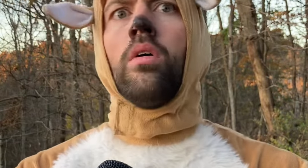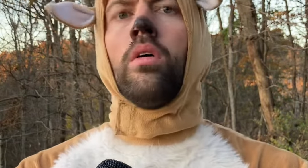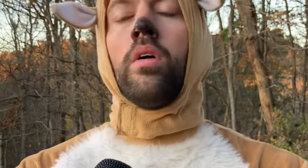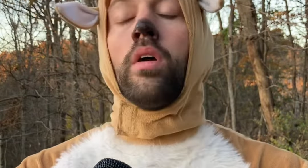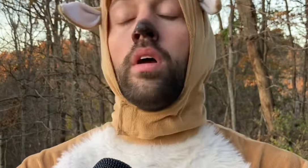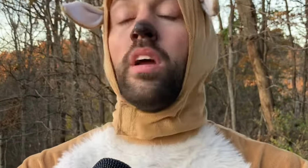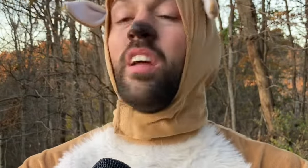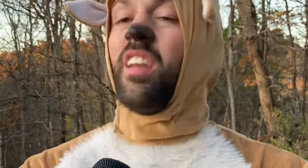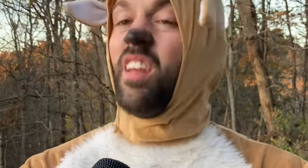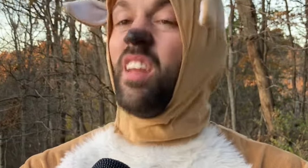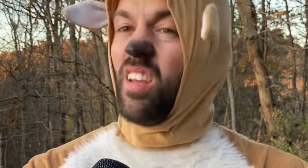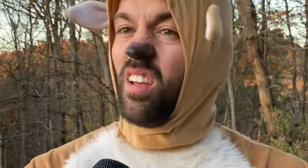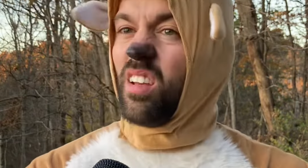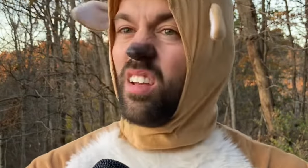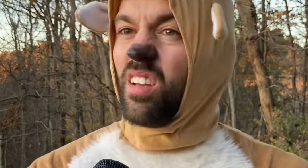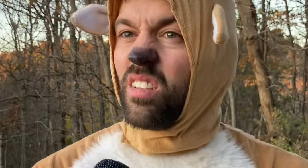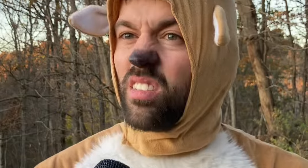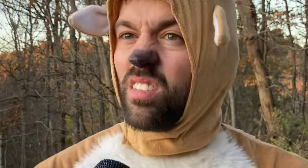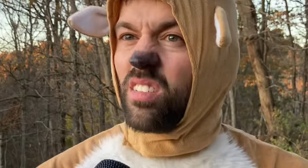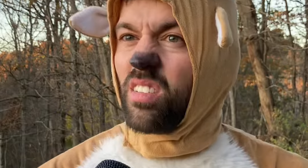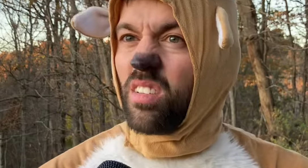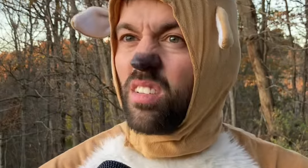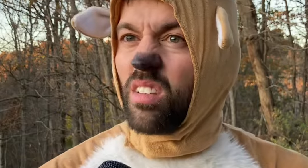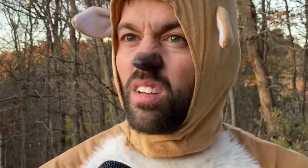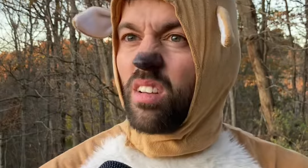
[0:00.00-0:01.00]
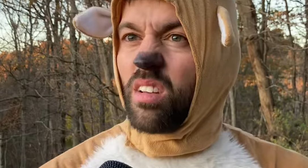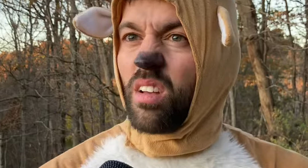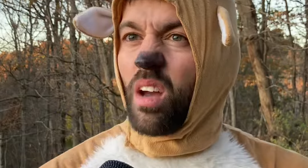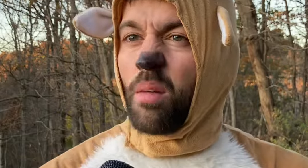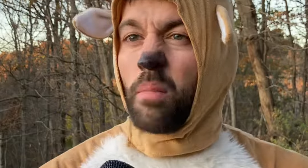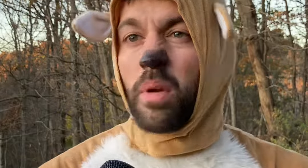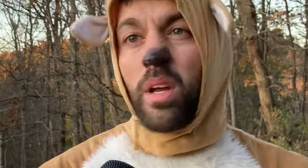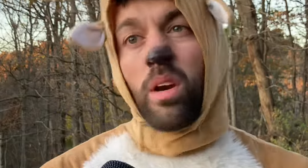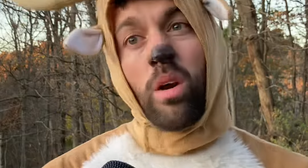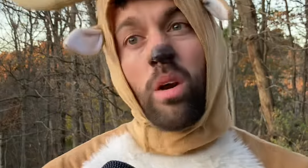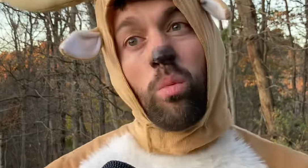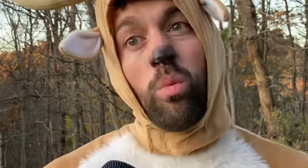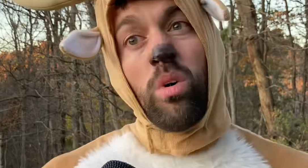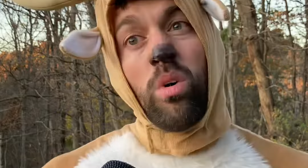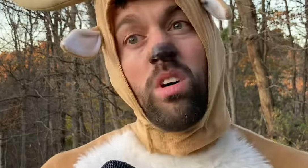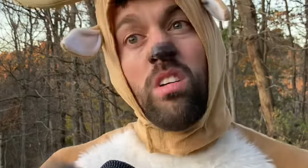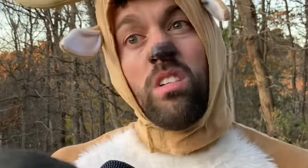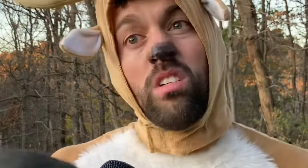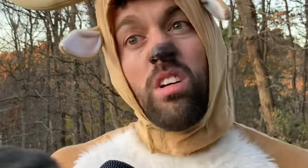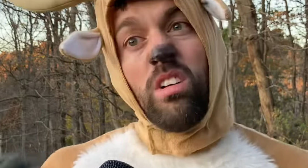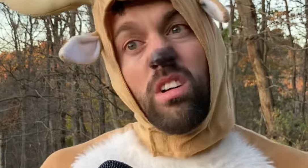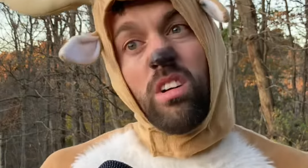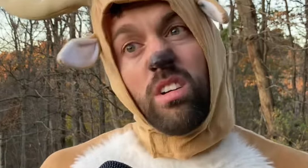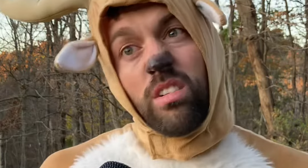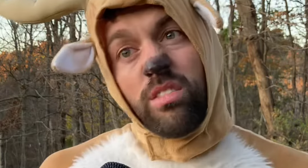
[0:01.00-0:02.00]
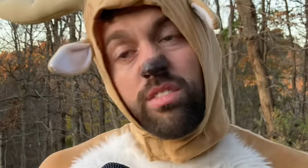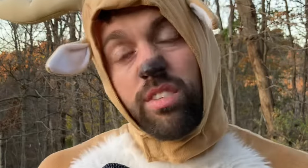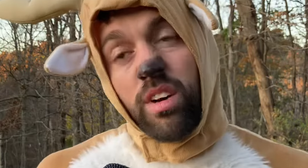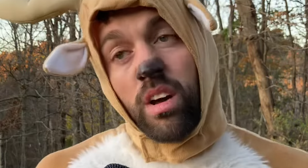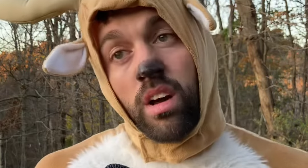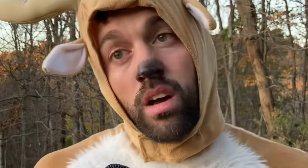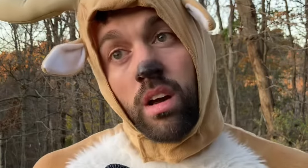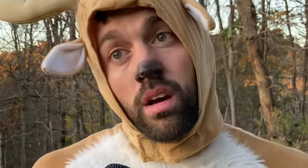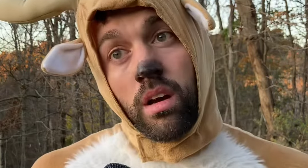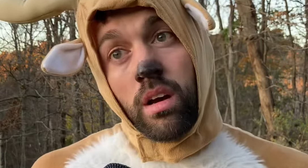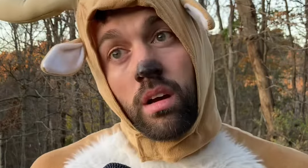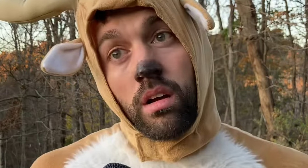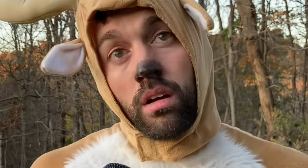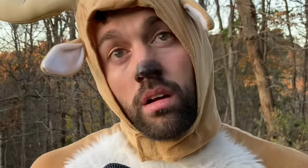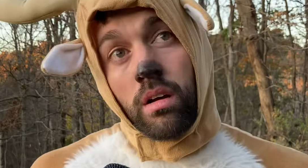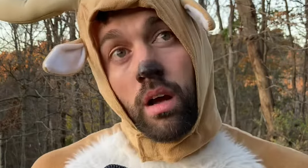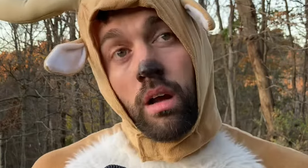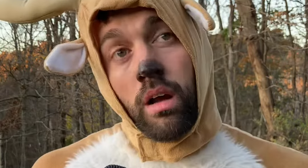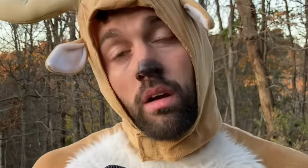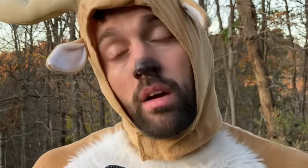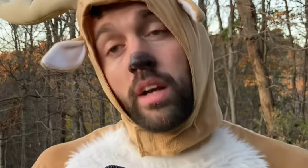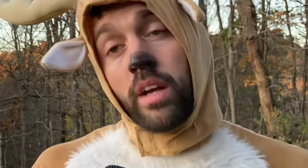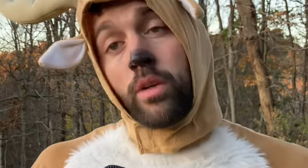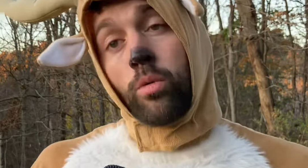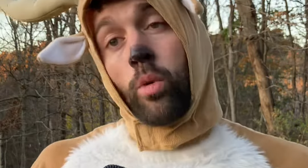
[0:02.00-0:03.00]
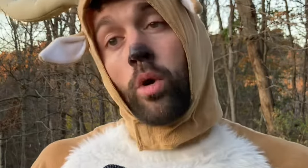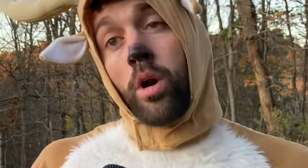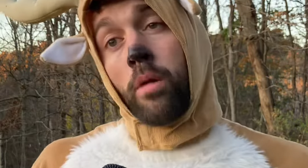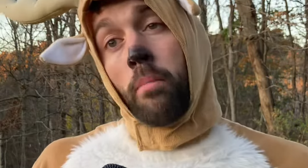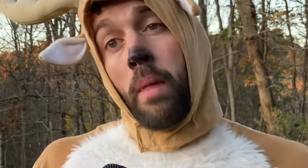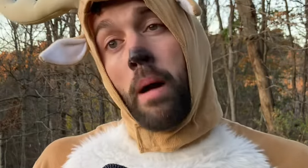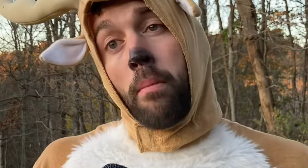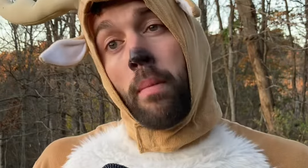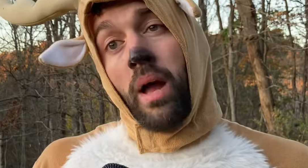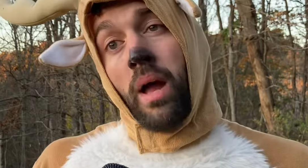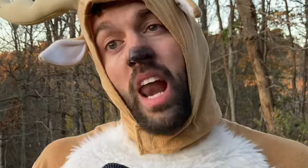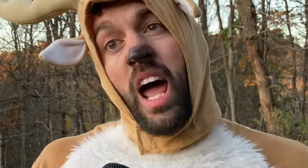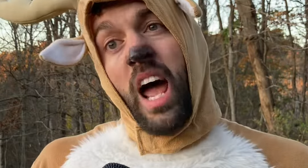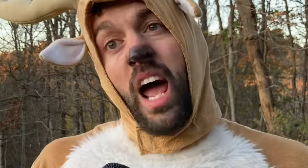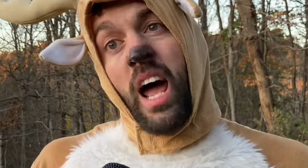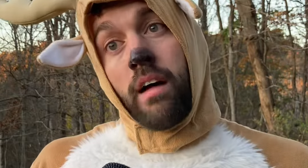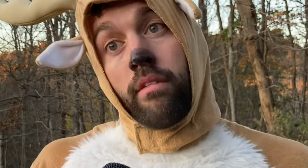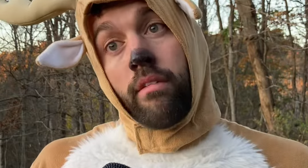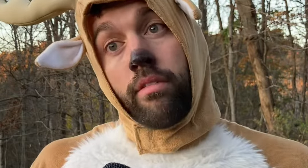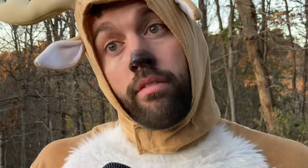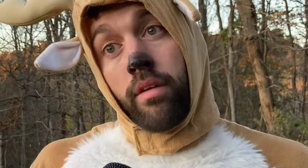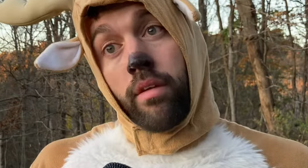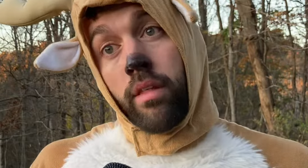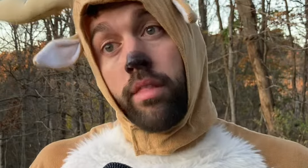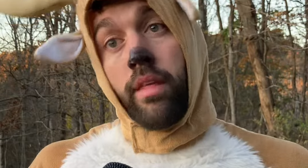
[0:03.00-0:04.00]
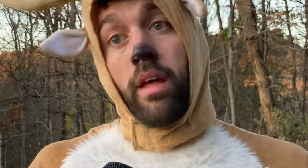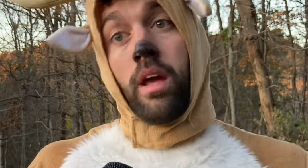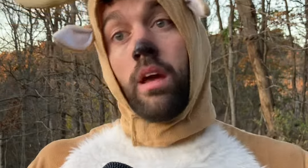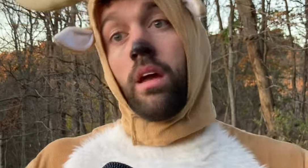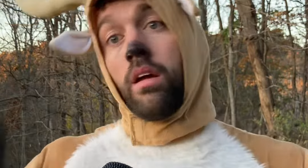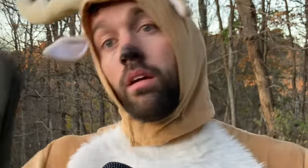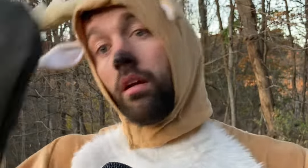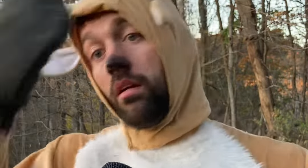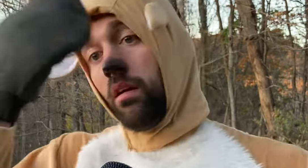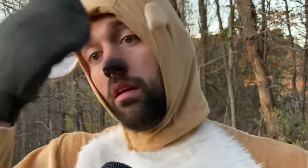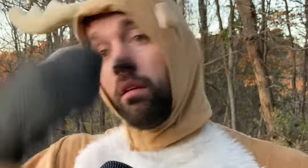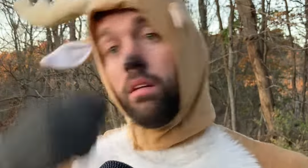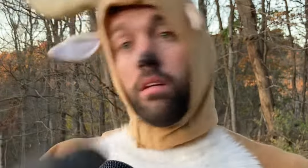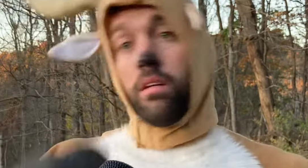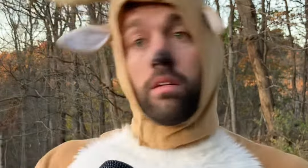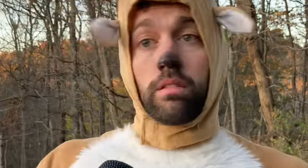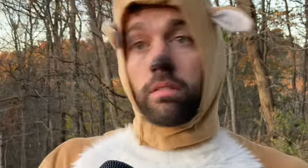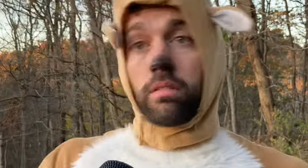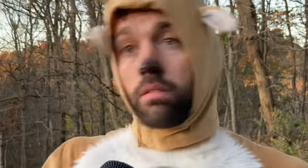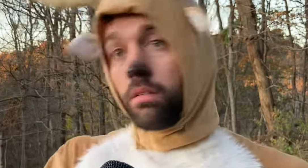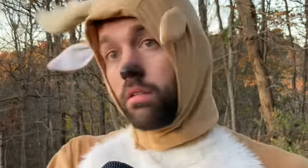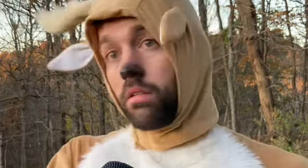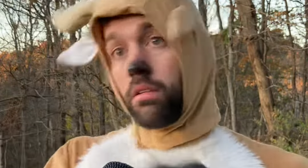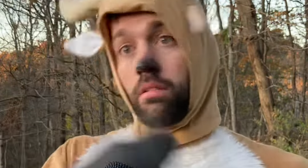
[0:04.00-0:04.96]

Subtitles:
It is. I mean, on one hoof, I don't have to worry about my life. Thank goodness.